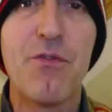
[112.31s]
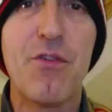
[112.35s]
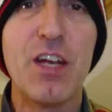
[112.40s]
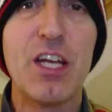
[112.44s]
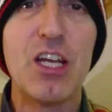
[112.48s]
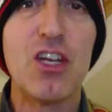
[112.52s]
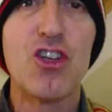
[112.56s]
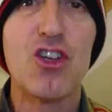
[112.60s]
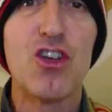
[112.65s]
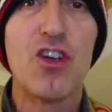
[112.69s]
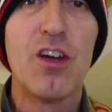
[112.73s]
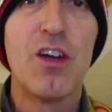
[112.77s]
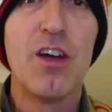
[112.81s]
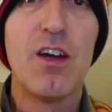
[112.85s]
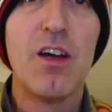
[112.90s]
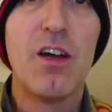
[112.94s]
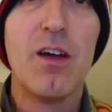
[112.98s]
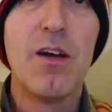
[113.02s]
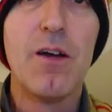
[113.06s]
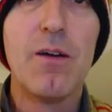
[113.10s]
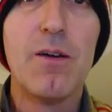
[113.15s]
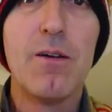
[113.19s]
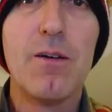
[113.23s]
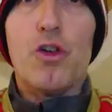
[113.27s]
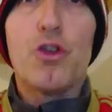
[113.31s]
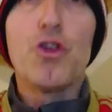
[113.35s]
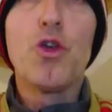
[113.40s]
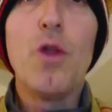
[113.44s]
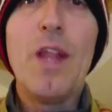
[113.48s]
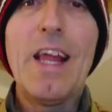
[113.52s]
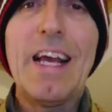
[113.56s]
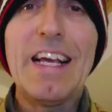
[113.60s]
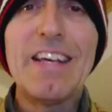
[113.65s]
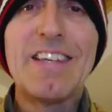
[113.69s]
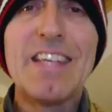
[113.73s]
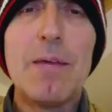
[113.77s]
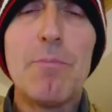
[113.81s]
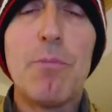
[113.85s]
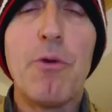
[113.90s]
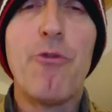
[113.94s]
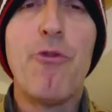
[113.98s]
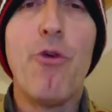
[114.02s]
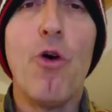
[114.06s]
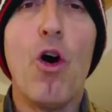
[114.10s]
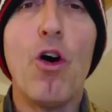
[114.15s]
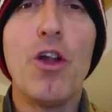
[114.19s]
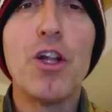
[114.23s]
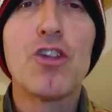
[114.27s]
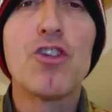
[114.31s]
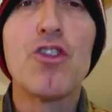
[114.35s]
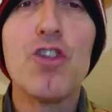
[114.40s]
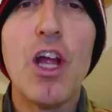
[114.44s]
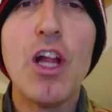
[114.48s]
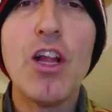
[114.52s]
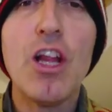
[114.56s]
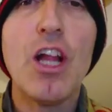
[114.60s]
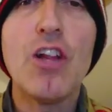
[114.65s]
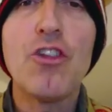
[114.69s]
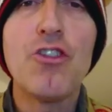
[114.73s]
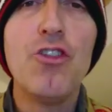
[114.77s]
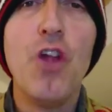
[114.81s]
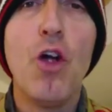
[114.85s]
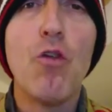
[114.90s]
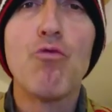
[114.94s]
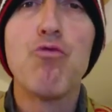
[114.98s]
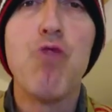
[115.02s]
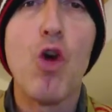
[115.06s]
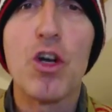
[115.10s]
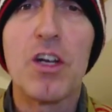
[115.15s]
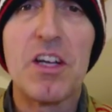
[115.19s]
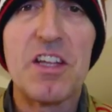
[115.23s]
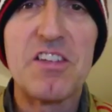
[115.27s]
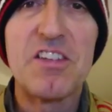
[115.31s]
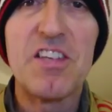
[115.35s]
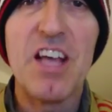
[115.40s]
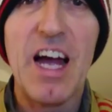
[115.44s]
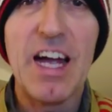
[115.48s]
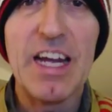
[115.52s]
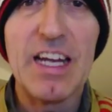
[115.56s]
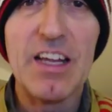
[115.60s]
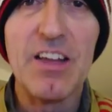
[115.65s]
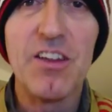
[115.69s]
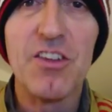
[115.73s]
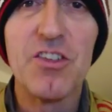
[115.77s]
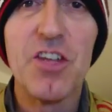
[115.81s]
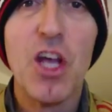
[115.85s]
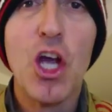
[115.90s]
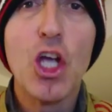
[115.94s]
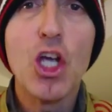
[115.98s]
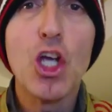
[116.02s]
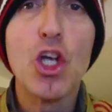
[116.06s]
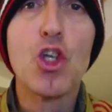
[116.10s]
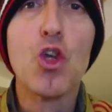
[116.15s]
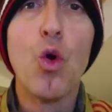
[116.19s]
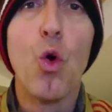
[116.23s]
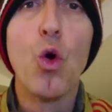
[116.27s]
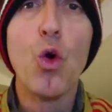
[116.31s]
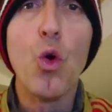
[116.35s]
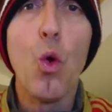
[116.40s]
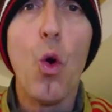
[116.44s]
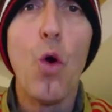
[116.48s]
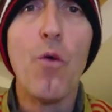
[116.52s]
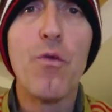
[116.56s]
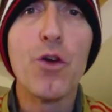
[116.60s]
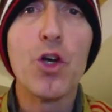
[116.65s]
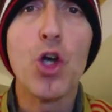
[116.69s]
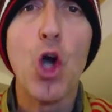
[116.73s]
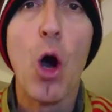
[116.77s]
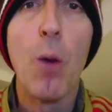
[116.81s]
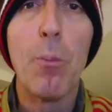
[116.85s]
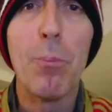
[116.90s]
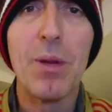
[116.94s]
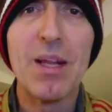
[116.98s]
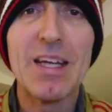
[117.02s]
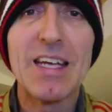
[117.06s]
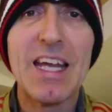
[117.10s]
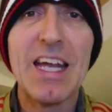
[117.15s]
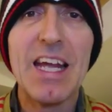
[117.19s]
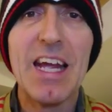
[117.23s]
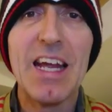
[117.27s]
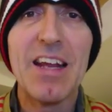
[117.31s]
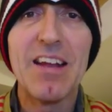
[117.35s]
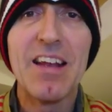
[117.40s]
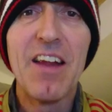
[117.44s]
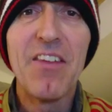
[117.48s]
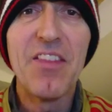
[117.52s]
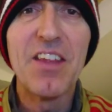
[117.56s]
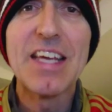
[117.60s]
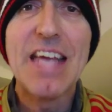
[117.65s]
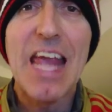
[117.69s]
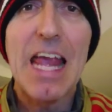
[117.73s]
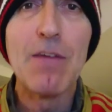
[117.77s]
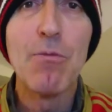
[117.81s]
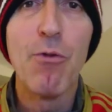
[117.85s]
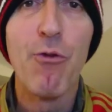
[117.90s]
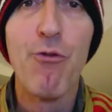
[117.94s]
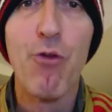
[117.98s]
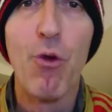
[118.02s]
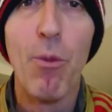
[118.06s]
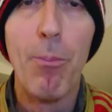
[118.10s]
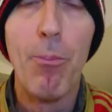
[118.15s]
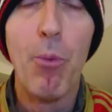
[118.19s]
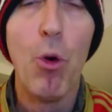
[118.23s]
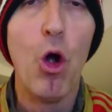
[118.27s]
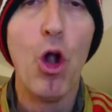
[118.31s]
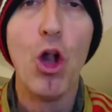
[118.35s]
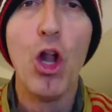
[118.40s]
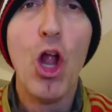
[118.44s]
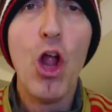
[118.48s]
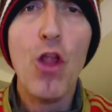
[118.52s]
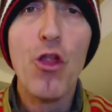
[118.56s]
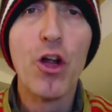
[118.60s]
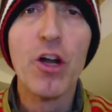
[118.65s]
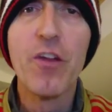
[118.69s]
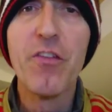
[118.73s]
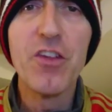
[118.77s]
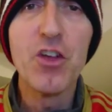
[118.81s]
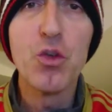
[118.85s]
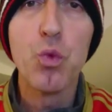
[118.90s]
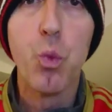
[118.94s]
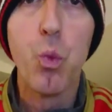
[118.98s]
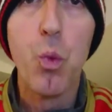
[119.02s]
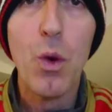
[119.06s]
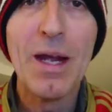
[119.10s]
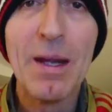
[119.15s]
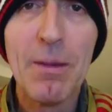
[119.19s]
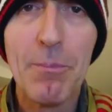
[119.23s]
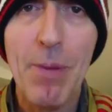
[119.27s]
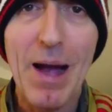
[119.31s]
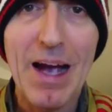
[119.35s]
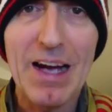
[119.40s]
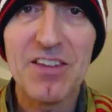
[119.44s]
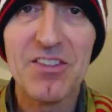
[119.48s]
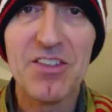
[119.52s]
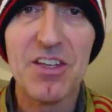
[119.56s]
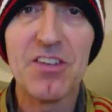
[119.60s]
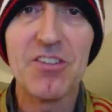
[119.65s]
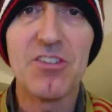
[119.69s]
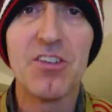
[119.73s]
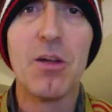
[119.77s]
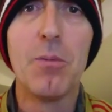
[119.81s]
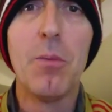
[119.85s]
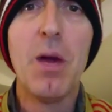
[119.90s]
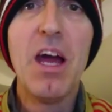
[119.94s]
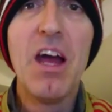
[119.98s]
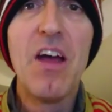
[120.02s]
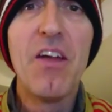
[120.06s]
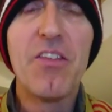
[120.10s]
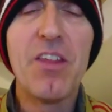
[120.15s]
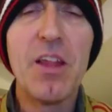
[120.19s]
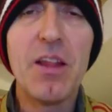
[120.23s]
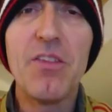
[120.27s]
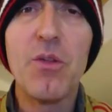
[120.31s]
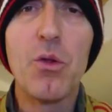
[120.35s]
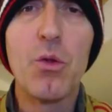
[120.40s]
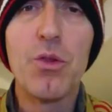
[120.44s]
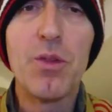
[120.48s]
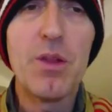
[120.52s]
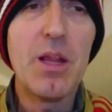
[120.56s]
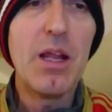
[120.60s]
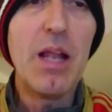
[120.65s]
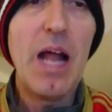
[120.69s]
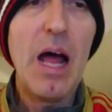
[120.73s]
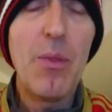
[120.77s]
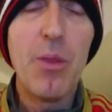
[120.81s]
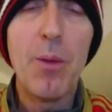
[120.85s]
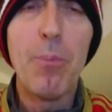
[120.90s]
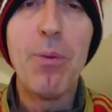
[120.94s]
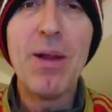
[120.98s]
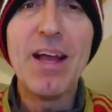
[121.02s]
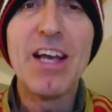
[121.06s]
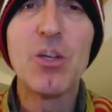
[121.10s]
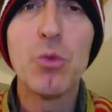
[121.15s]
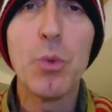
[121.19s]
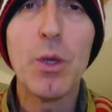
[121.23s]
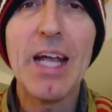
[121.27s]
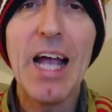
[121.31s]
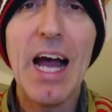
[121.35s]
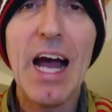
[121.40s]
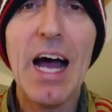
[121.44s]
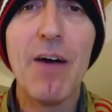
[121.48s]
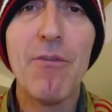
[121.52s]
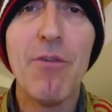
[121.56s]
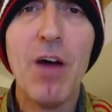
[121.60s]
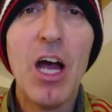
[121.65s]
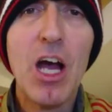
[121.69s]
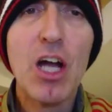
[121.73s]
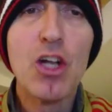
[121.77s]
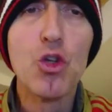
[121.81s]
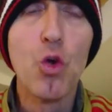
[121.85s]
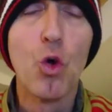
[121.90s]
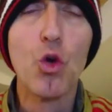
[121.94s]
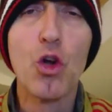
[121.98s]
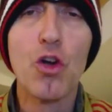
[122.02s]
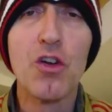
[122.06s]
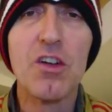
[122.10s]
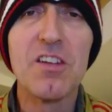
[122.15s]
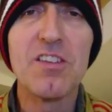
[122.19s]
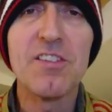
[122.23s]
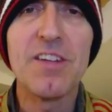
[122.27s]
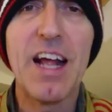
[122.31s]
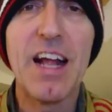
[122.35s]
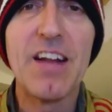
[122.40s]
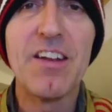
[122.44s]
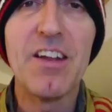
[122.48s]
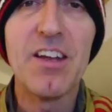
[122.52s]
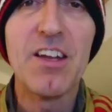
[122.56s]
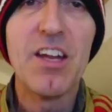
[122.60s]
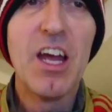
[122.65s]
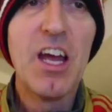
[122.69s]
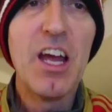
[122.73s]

finish. So like I said before, it's not rocket science. You don't overcomplicate the game of football. None of this wing-back system. The players we have don't understand it.